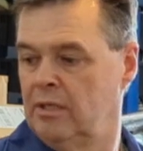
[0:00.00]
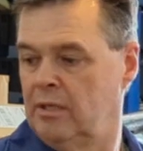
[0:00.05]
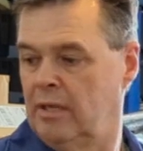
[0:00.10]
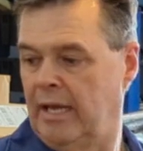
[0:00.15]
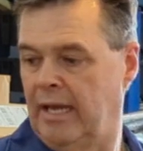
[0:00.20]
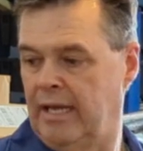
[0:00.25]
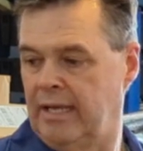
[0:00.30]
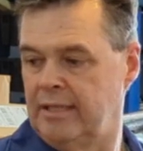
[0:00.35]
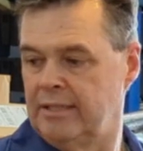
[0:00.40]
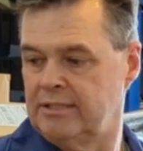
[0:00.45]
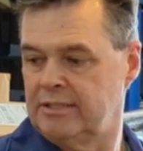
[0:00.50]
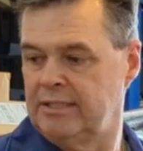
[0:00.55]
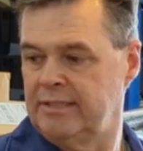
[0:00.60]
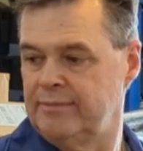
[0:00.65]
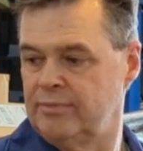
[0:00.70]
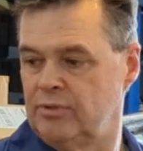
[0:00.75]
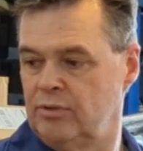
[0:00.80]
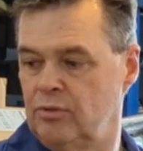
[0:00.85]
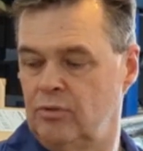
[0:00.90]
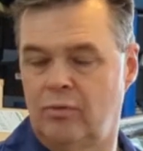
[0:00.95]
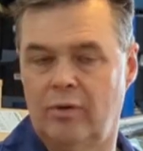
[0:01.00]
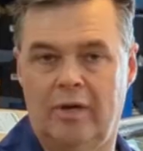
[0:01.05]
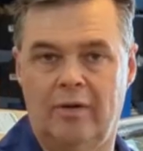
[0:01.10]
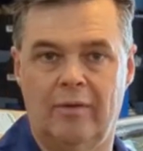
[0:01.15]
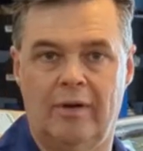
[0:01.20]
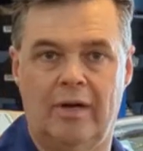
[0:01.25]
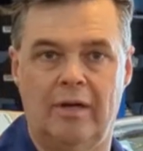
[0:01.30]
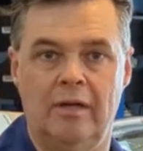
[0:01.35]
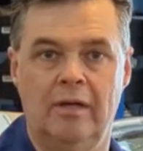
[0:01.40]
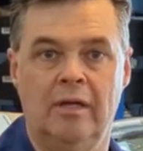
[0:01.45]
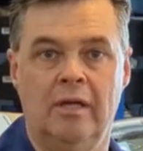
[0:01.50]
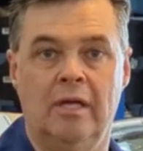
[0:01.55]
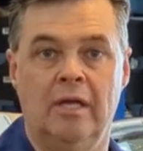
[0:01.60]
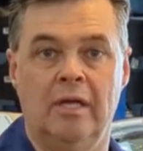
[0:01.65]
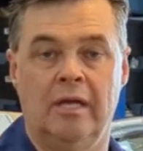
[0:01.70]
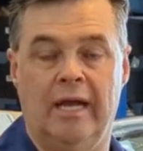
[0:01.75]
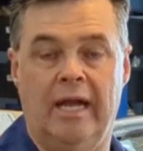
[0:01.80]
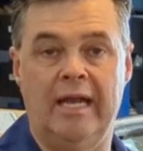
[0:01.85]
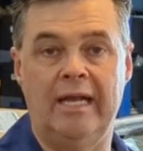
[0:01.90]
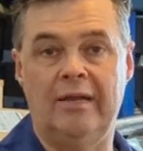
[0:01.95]
and it seems to do quite well.
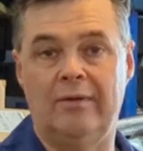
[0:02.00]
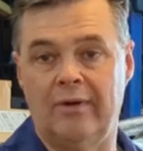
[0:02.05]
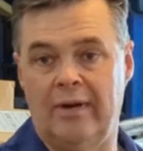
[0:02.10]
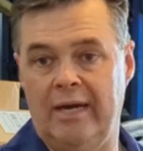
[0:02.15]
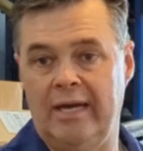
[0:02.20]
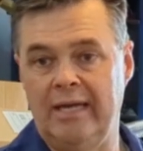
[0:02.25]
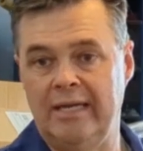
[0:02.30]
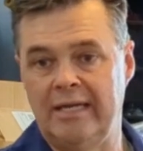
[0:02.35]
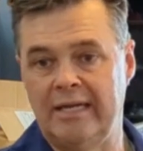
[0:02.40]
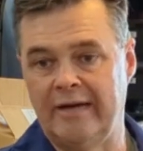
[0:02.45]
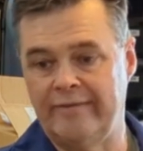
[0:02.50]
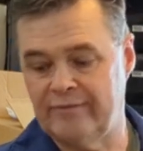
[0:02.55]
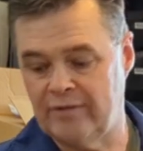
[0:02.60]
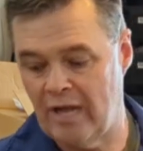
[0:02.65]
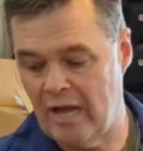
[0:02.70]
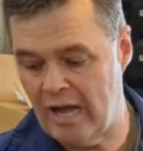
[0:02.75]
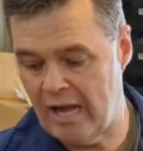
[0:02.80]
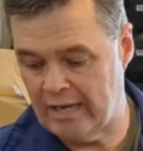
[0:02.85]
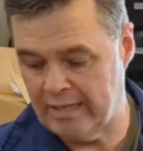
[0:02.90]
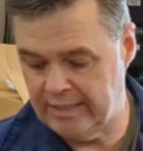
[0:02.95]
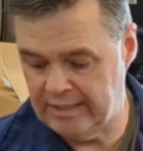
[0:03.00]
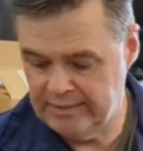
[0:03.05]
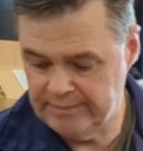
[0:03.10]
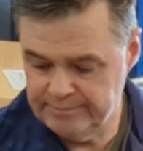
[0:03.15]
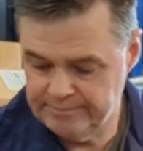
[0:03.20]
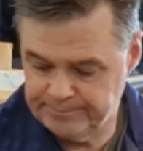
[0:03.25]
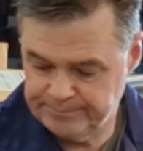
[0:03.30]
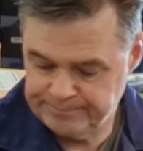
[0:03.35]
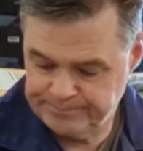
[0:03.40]
Anyway, enough talking.